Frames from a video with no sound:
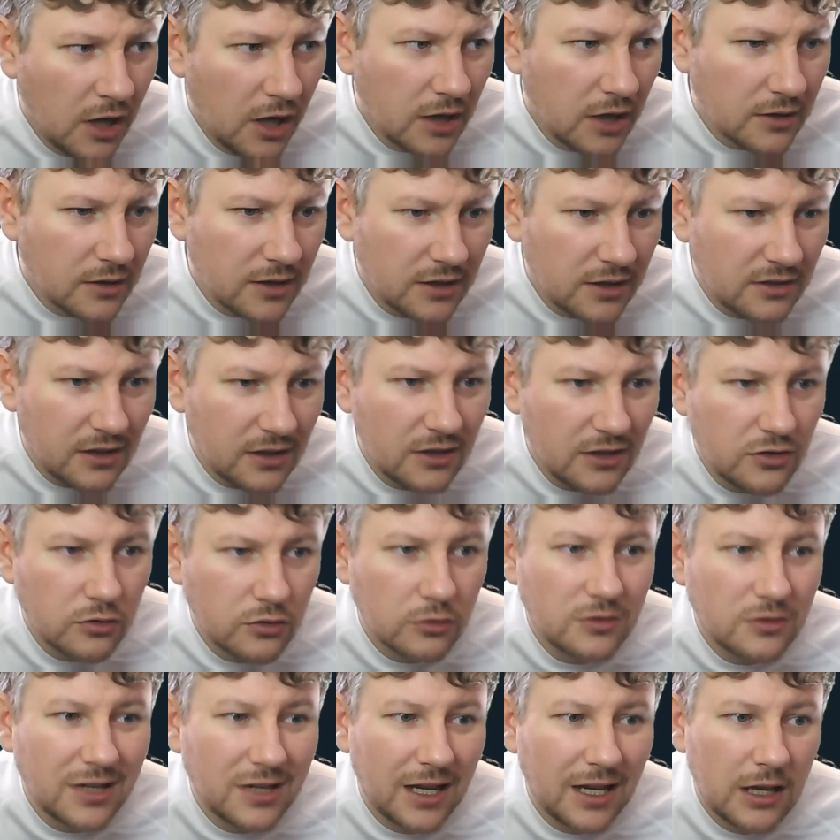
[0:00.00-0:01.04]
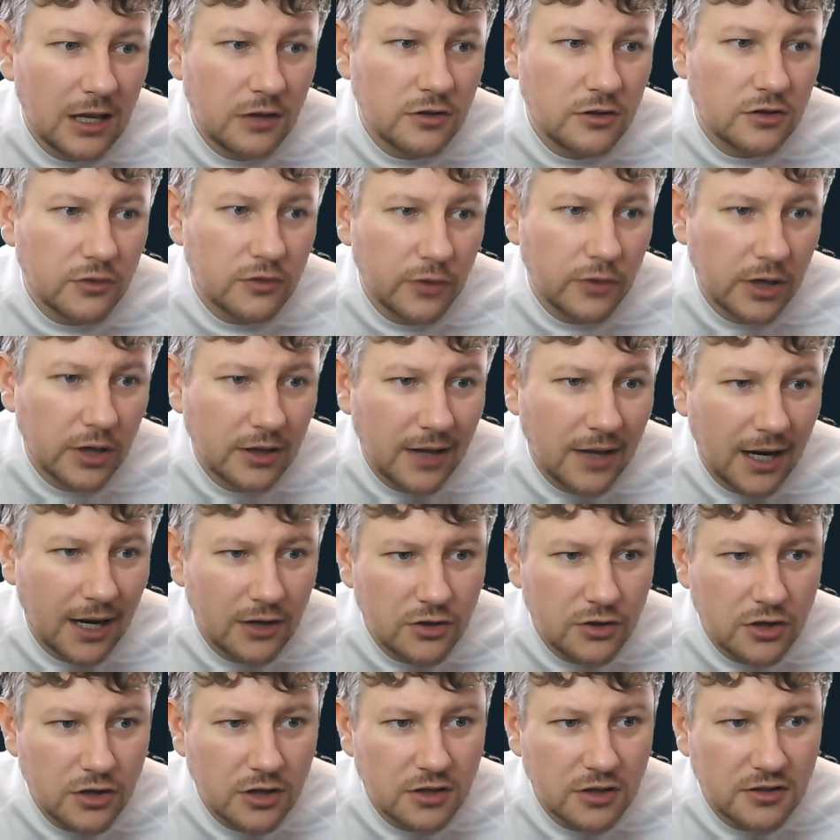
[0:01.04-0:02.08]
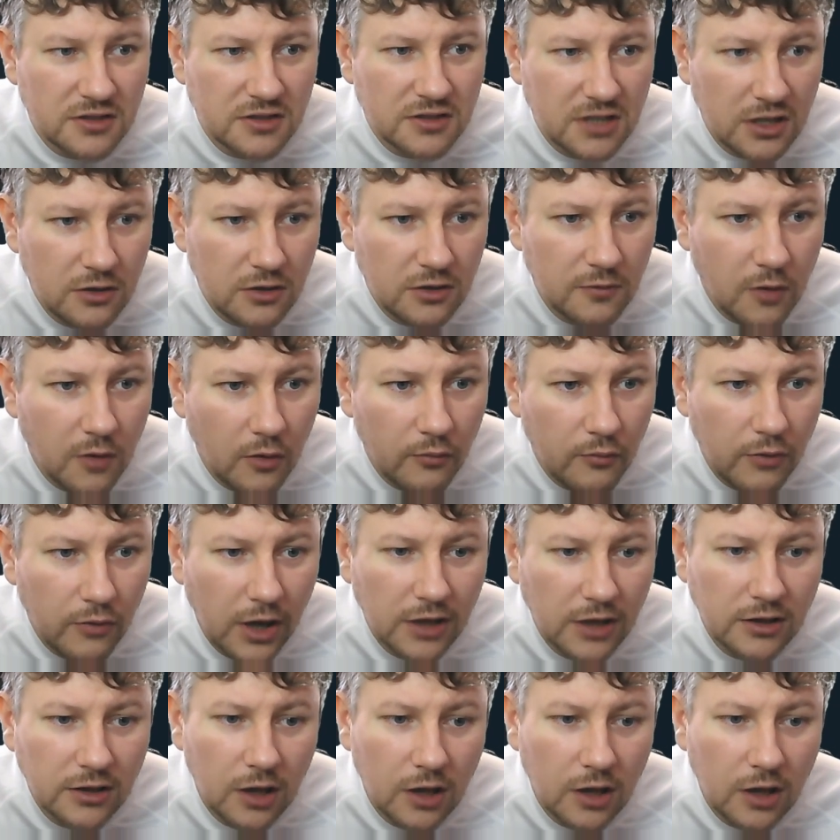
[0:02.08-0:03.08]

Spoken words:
This is your talent screen. Now, as you can see, you've got radar,